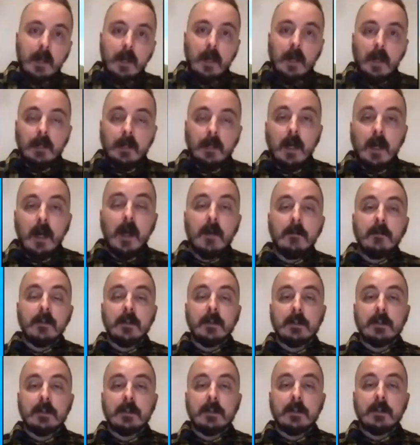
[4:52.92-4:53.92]
conflicts
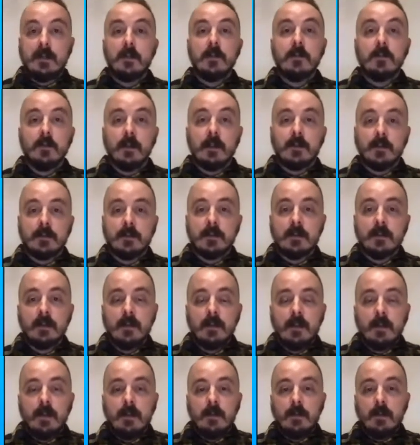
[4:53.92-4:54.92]
of interest,
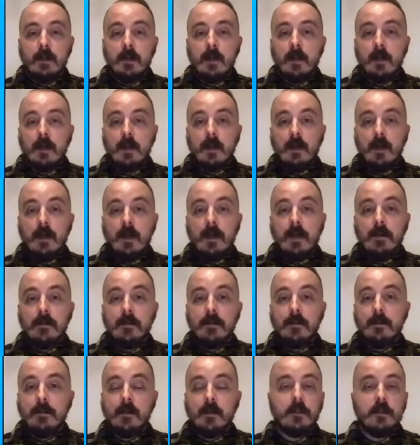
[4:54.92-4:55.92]
and
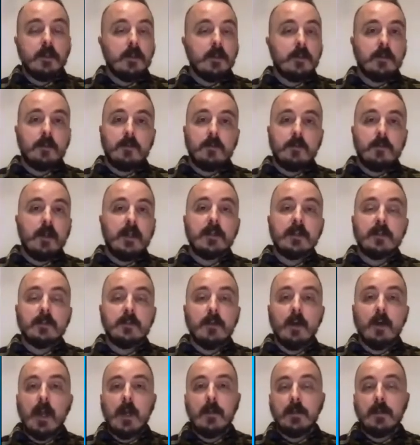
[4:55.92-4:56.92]
they're just
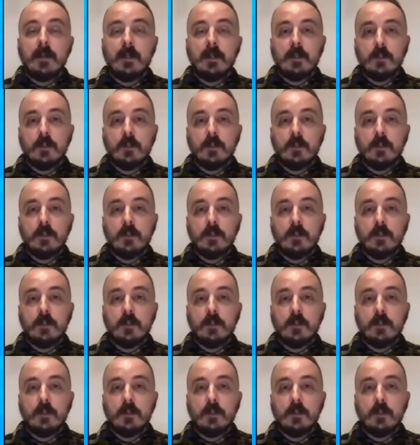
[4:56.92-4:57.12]
transcribing in